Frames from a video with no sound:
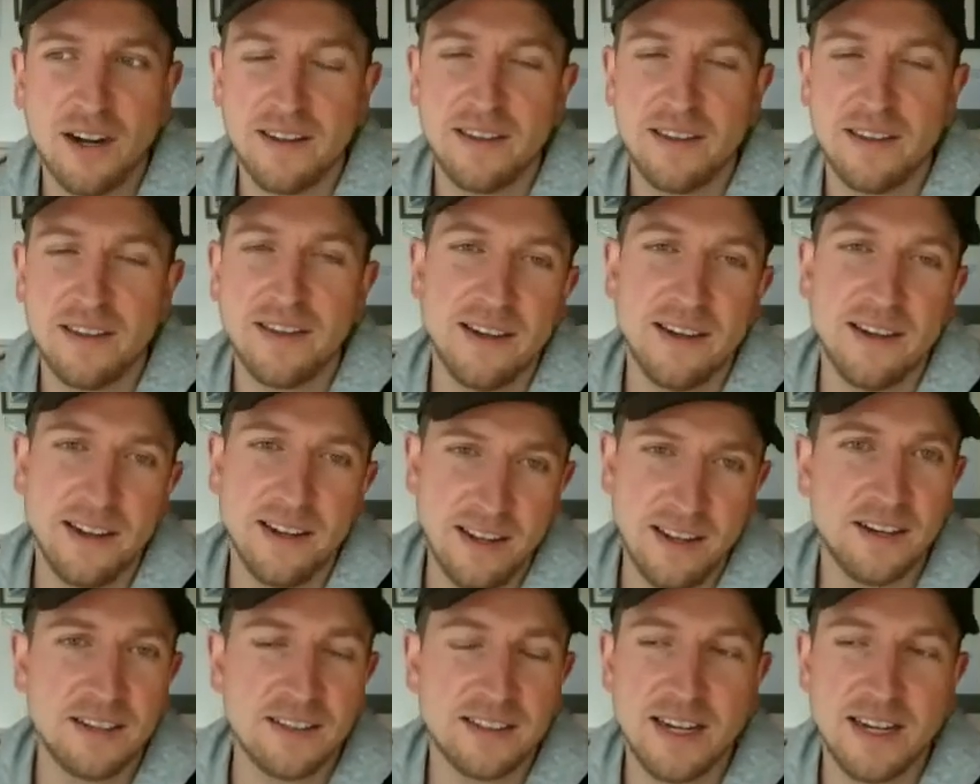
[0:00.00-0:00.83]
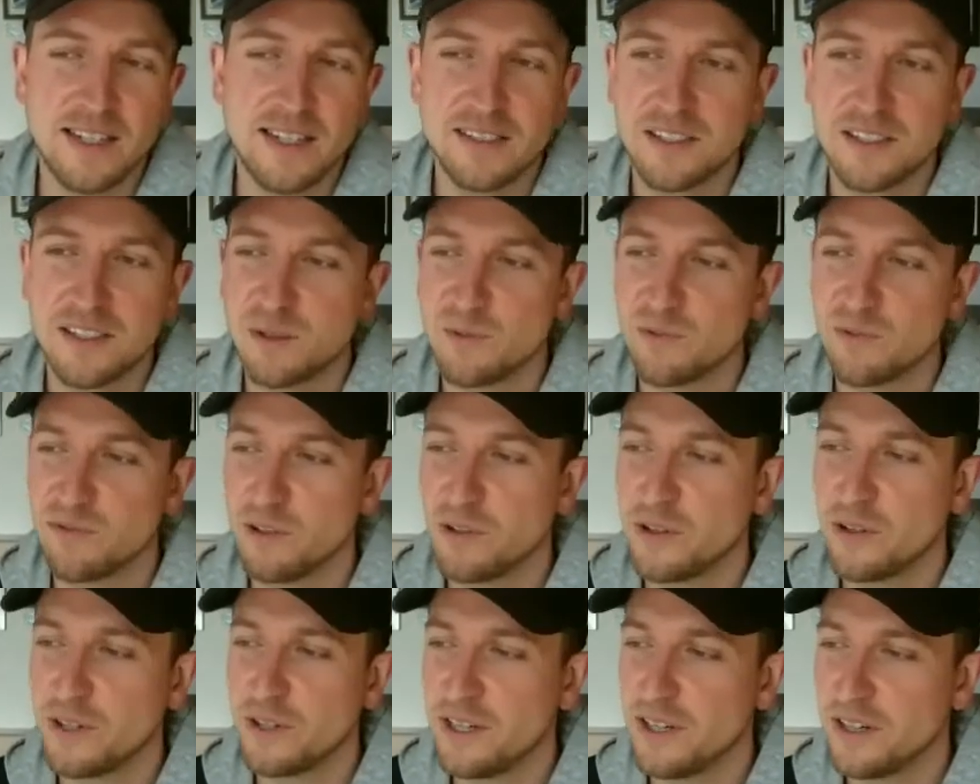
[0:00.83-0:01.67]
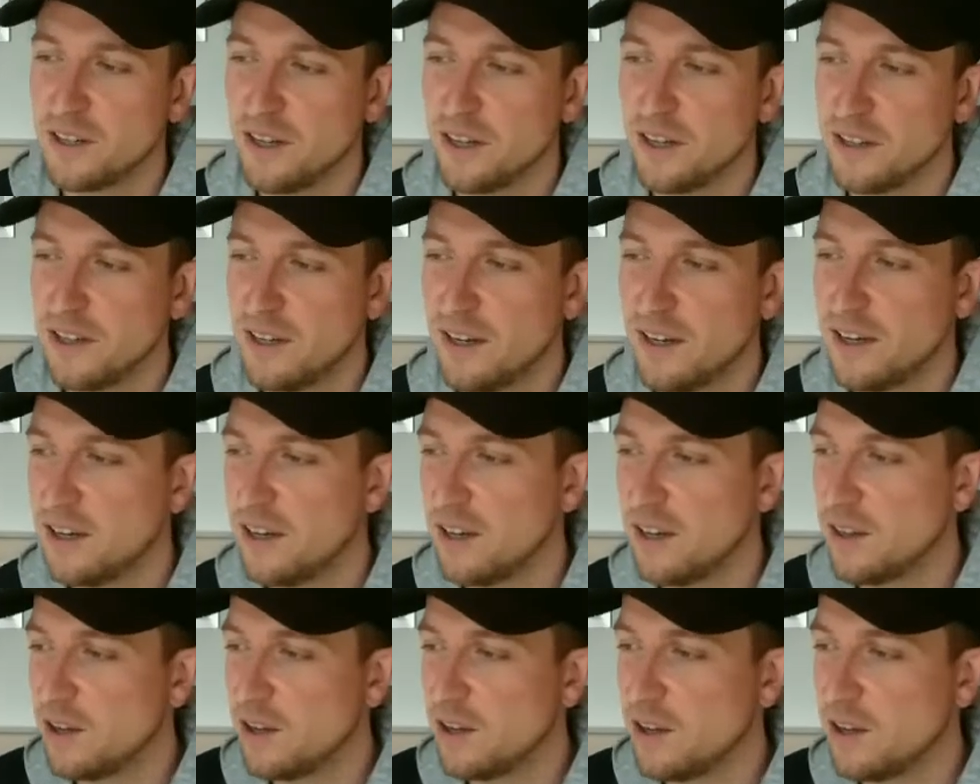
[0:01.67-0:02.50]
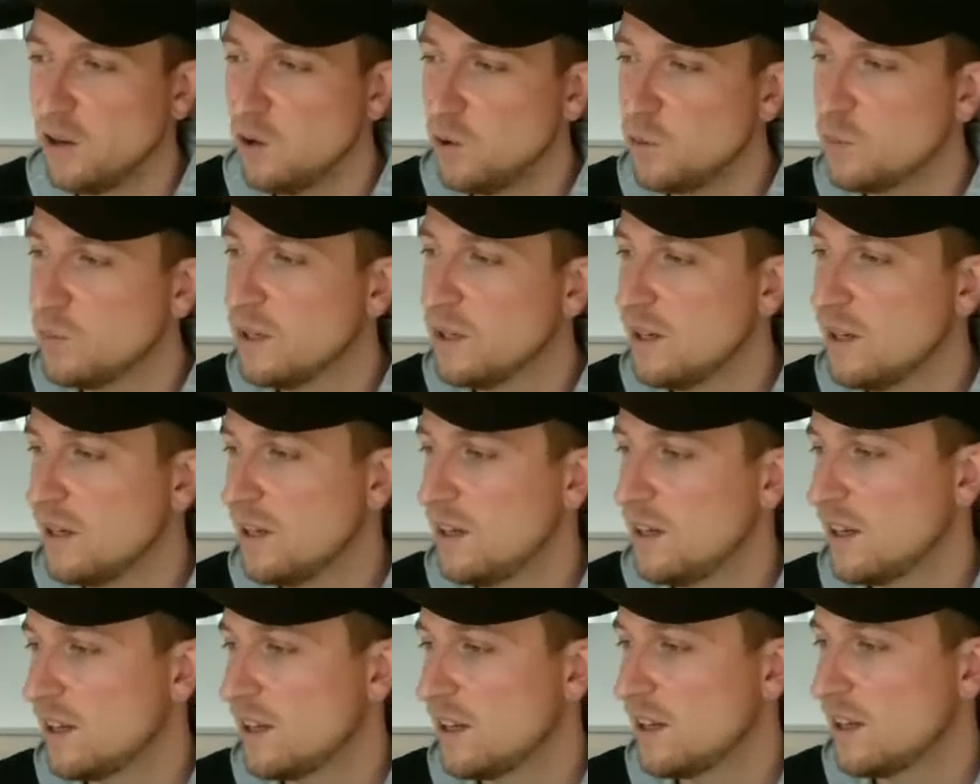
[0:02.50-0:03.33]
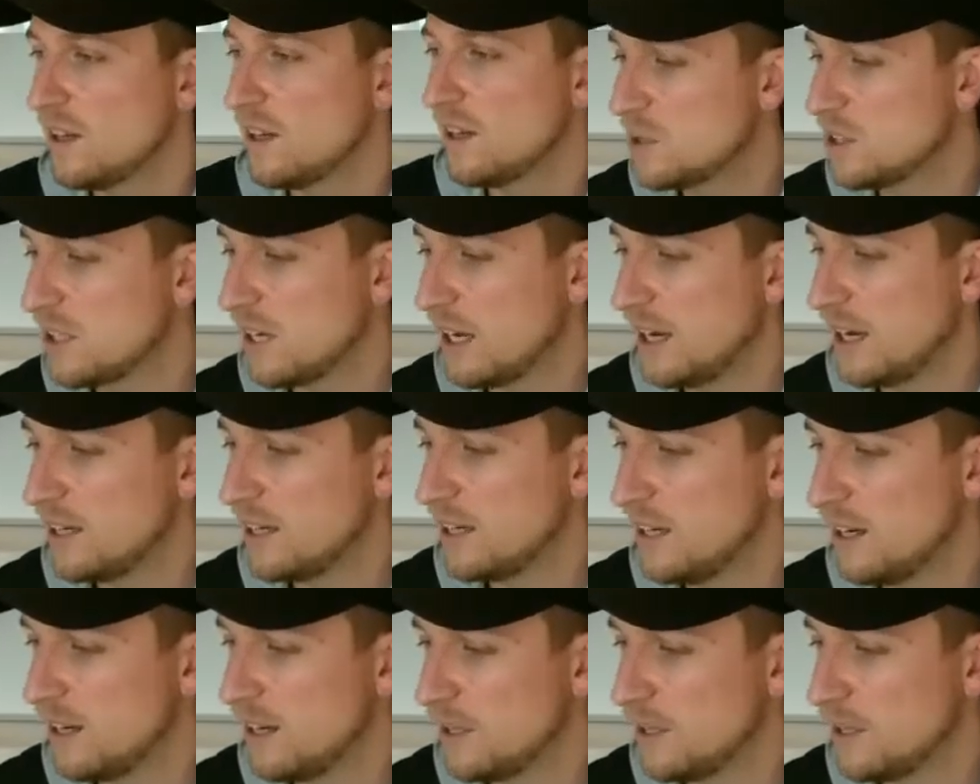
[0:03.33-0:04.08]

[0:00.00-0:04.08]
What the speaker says: and then tasted some fruit here on the home site